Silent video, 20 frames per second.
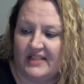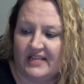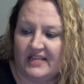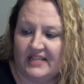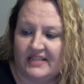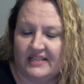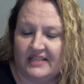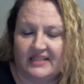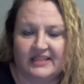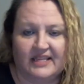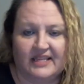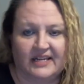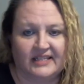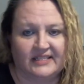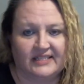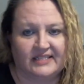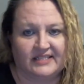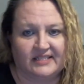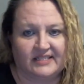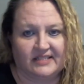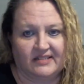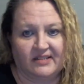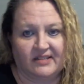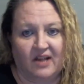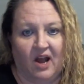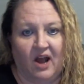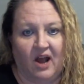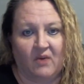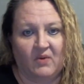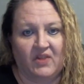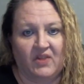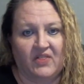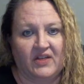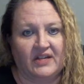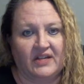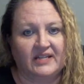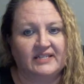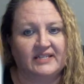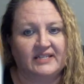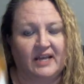that it's not
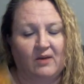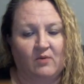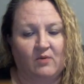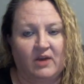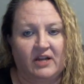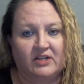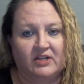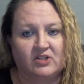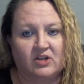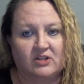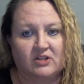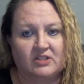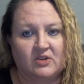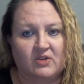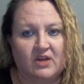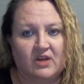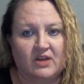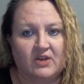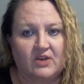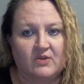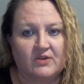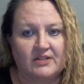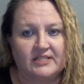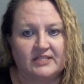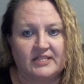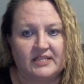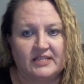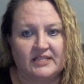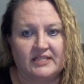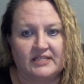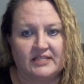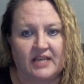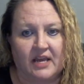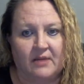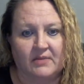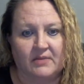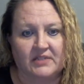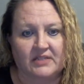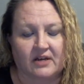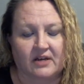within a date range also that you could send it to
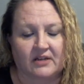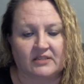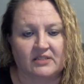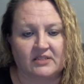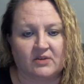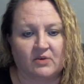Amazon.